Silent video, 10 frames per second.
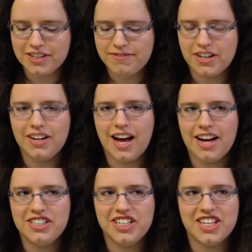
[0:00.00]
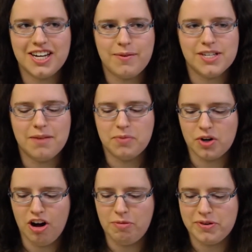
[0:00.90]
think I was a lot more
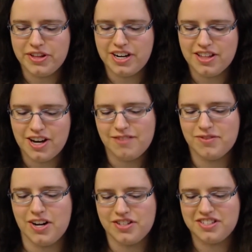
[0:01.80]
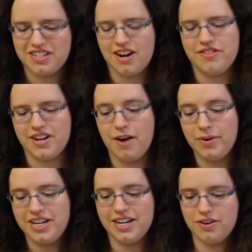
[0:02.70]
calmer than I thought throughout this entire thing. I
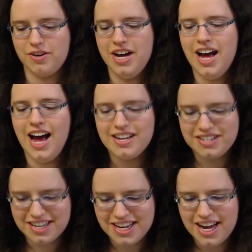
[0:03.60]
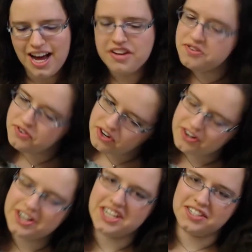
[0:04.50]
wanted to go, you
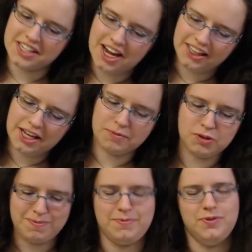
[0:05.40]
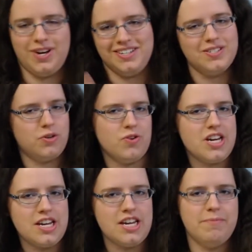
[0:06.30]
see, unlike most people who kind of
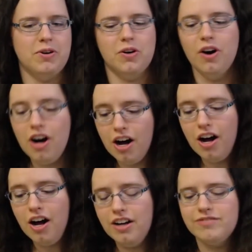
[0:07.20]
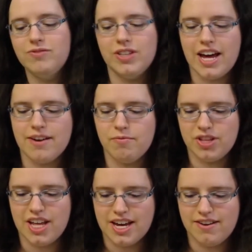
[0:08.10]
scream or go, oh, when
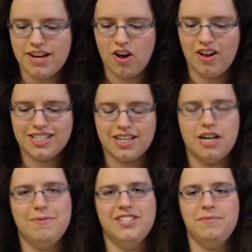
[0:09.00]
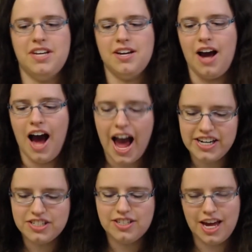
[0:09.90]
they get all excited about something, I
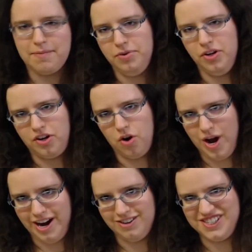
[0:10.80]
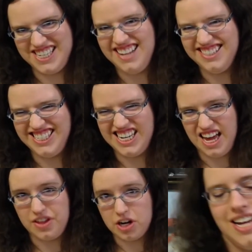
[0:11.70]
just can't put a coherent sentence
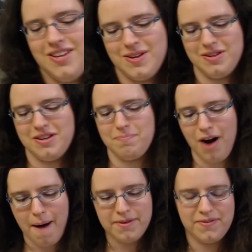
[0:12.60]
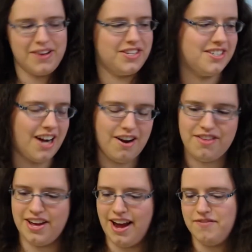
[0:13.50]
together. You probably throughout this entire
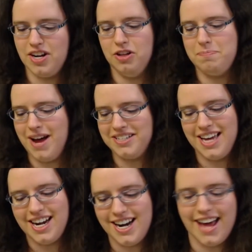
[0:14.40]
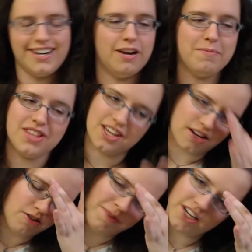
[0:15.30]
thing, after I look back to edit at it, I'll be thinking,
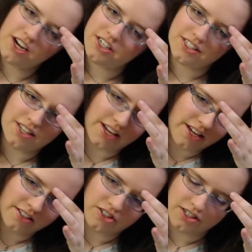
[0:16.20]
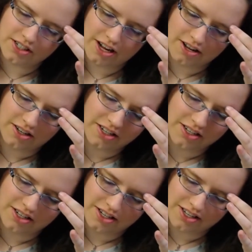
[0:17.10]
oh my gosh, it's like English is now,
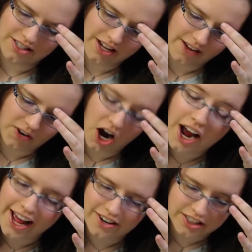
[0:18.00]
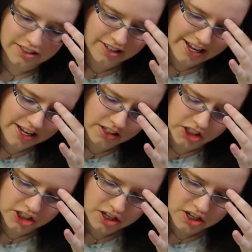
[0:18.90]
it's like I forgot how to English.